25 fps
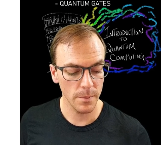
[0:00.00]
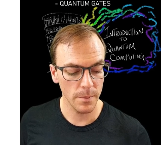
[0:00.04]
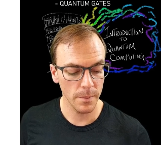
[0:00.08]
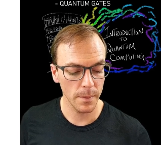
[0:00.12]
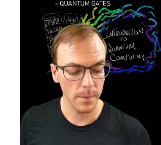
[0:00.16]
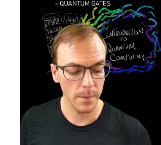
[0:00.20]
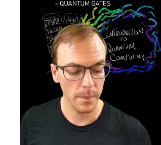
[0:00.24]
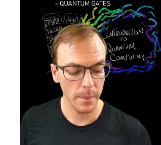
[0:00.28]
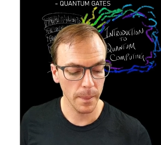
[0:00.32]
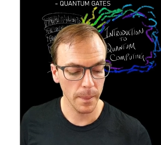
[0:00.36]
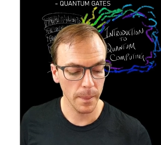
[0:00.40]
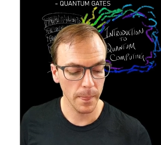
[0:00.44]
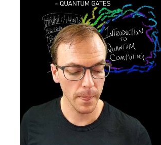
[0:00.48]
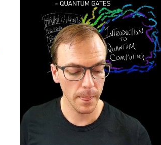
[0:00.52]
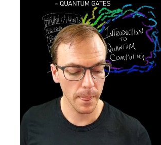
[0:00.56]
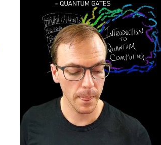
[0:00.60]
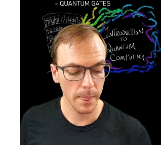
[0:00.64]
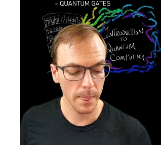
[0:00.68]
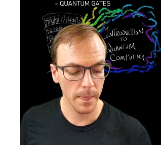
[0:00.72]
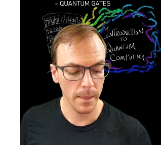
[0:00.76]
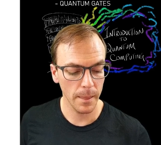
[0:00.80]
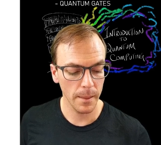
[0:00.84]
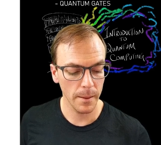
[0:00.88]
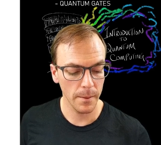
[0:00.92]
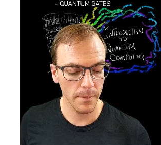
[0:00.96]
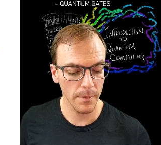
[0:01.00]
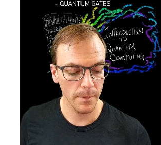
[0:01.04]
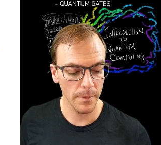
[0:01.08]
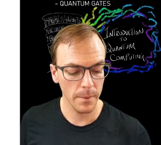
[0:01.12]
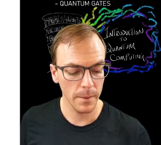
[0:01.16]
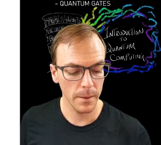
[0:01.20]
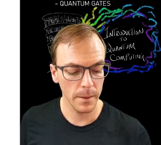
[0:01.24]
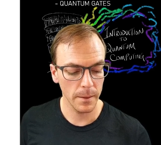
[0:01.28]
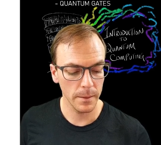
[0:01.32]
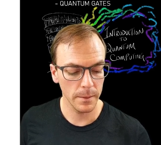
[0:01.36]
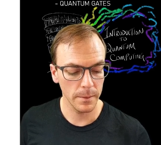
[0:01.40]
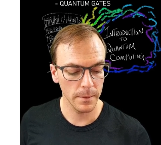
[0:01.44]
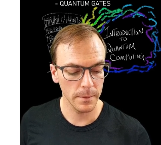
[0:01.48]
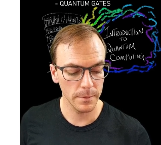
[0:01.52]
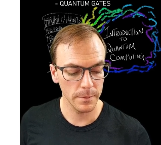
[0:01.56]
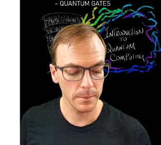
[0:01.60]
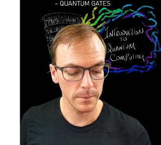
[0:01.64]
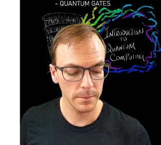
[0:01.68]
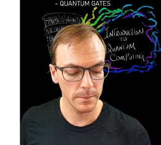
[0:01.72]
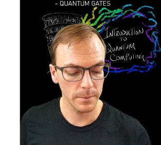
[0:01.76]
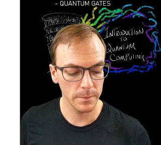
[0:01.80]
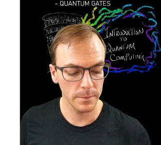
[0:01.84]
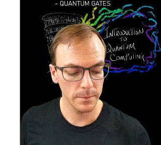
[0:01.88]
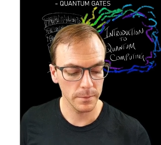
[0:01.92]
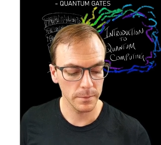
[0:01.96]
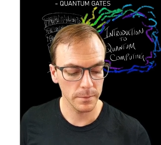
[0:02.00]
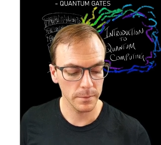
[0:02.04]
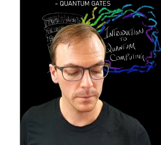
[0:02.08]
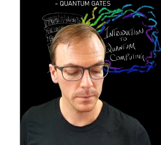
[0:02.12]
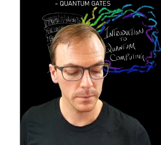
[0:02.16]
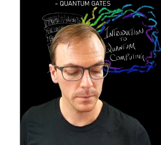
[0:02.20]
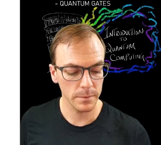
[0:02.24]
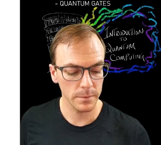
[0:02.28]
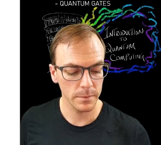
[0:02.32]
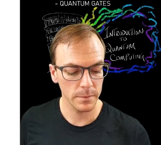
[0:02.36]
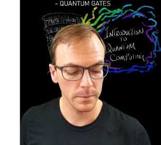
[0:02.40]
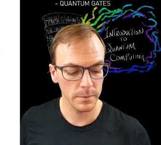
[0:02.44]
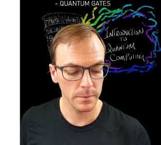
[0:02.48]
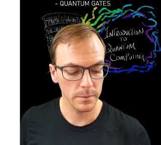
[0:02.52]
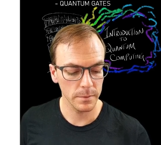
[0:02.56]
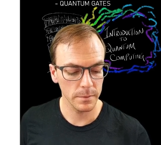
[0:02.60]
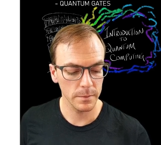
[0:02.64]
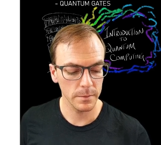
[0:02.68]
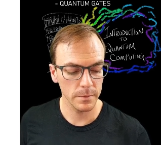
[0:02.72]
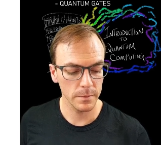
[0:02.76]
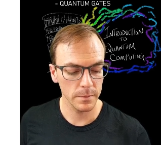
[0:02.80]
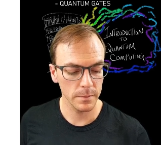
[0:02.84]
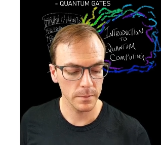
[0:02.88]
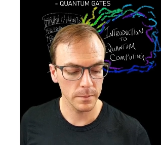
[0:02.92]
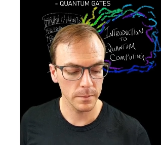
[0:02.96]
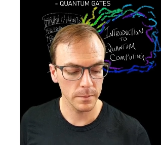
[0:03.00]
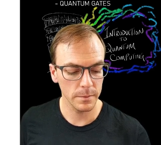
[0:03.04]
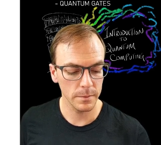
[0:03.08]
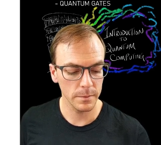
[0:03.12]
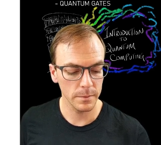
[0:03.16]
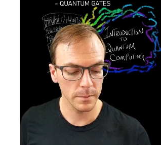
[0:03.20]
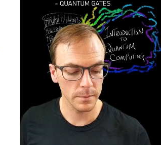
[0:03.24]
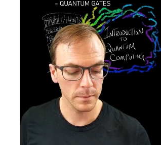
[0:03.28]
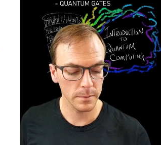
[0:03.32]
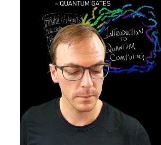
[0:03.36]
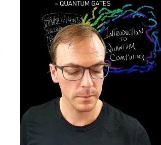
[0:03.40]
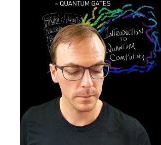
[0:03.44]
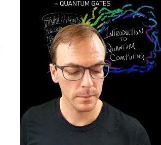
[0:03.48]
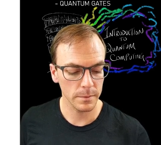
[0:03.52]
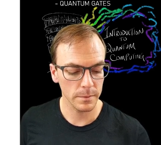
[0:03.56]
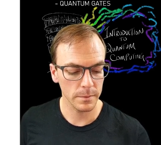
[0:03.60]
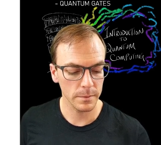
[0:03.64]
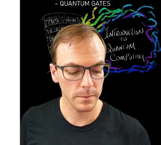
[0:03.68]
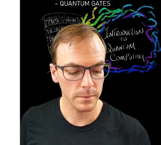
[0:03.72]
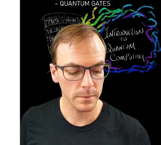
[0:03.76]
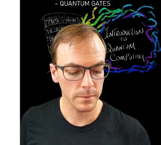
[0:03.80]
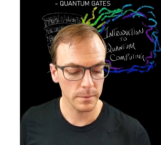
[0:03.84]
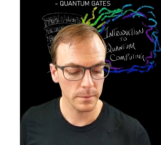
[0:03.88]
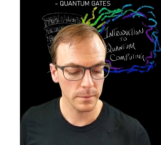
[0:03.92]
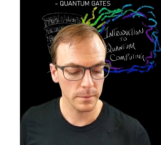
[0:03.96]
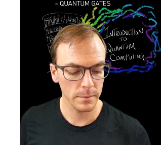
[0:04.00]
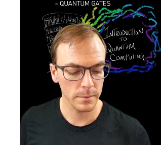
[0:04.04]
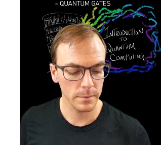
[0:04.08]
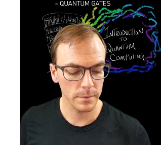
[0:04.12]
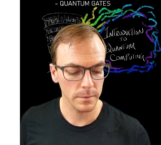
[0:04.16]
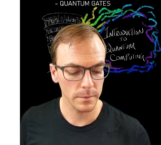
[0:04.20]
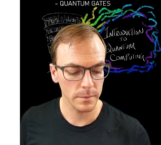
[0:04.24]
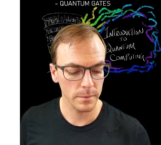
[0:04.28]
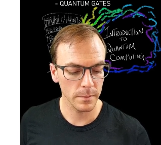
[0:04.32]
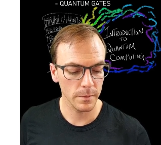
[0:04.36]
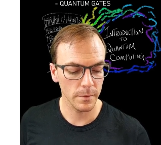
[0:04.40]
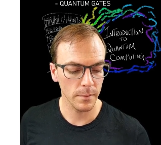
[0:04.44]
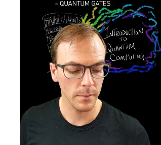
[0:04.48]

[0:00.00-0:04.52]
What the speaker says: No one is speaking in this clip.